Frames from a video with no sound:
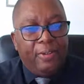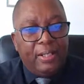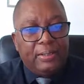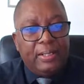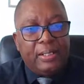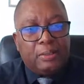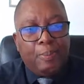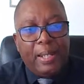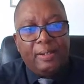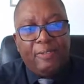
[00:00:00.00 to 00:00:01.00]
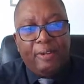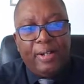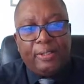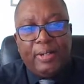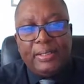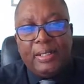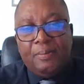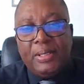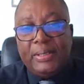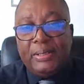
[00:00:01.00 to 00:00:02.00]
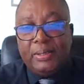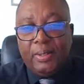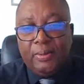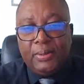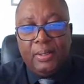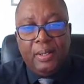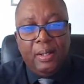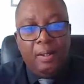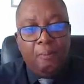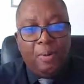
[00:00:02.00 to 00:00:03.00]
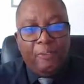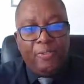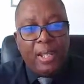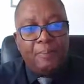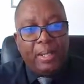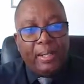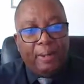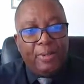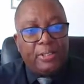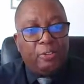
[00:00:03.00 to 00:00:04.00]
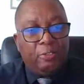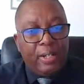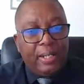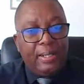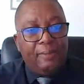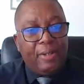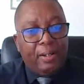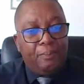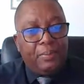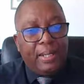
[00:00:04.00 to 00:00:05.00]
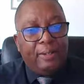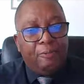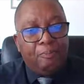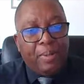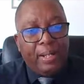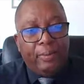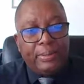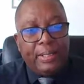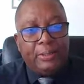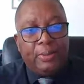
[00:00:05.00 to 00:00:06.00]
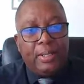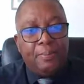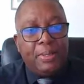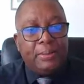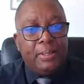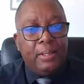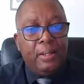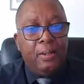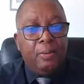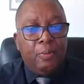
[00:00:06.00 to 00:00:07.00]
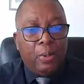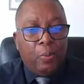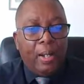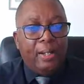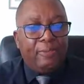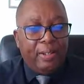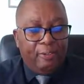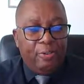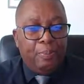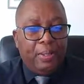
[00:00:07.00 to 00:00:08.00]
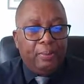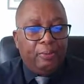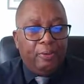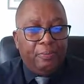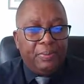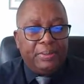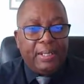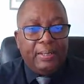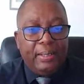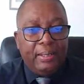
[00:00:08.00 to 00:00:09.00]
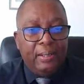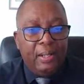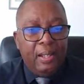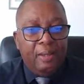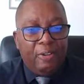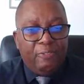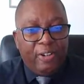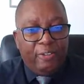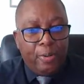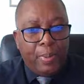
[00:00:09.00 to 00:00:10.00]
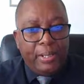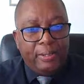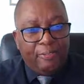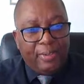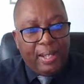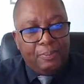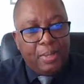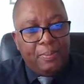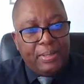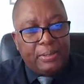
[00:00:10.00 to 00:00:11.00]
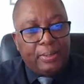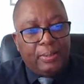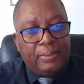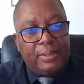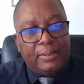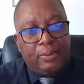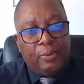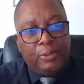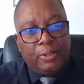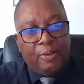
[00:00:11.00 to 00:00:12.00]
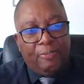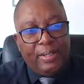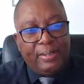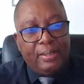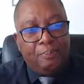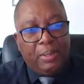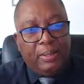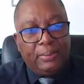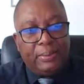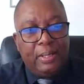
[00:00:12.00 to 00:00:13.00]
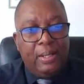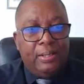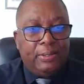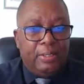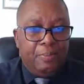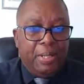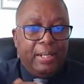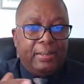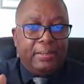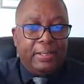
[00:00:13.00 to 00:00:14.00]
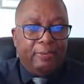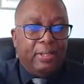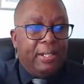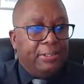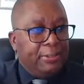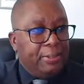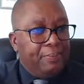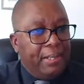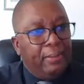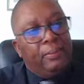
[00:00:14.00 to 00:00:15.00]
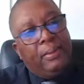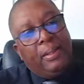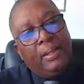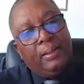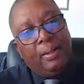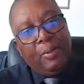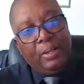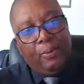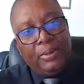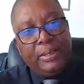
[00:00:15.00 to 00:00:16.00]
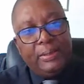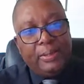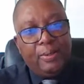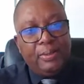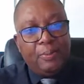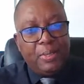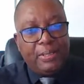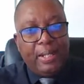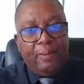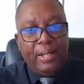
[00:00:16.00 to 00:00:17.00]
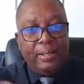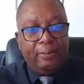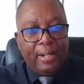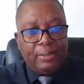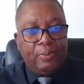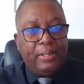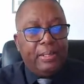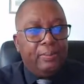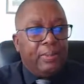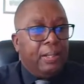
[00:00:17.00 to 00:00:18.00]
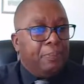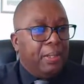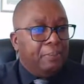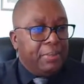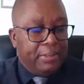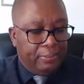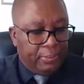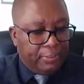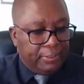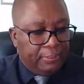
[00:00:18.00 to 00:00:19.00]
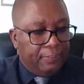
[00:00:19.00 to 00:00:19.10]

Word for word: Firstly, despite the varying trace elements in soils, both yam and carrots regulate their uptake of bioessential elements required for healthy plant growth. Secondly, the variability of cadmium in soils is also reflected in plants. So you're beginning to see the relationship now that we know what's in soils and we see how it interacts with it, our plant materials.